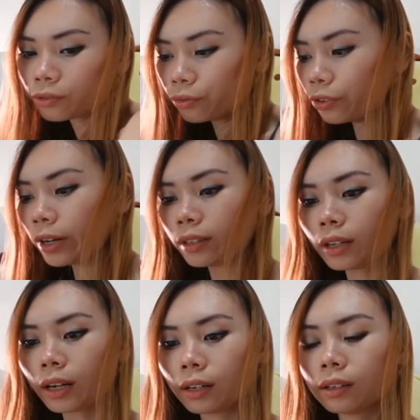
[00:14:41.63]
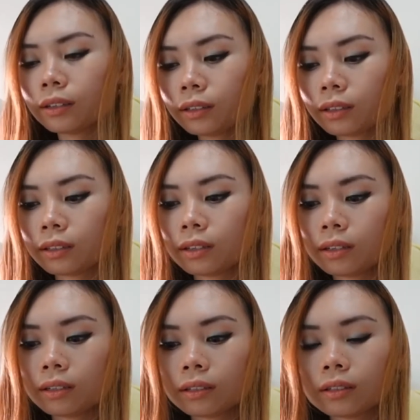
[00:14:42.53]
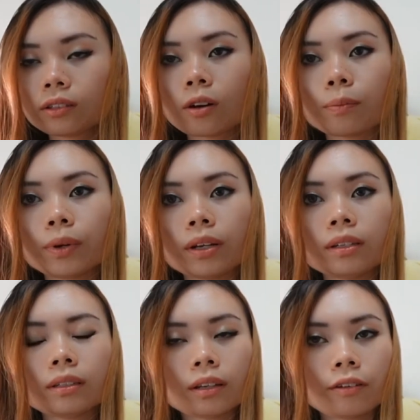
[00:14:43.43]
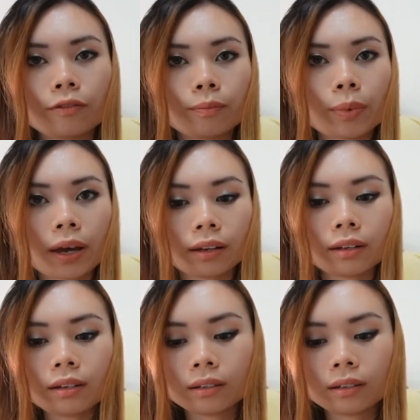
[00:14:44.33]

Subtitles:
red color in this Stop Playing Safe palette,